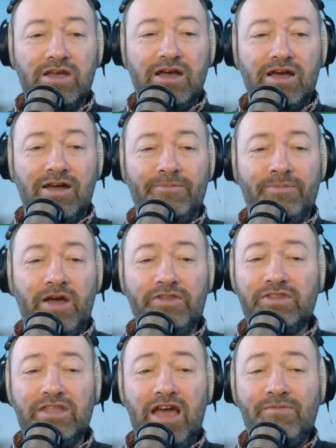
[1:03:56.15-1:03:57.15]
Am
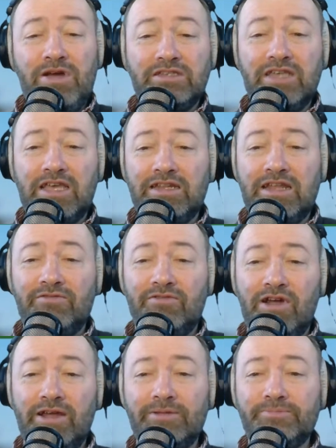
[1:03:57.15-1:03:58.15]
I saying that
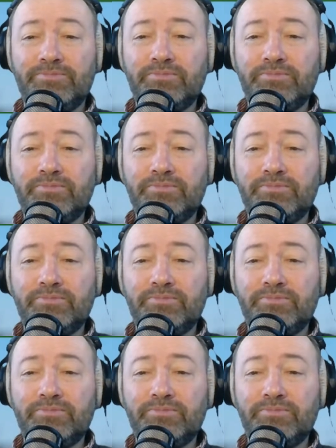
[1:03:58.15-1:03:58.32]
right?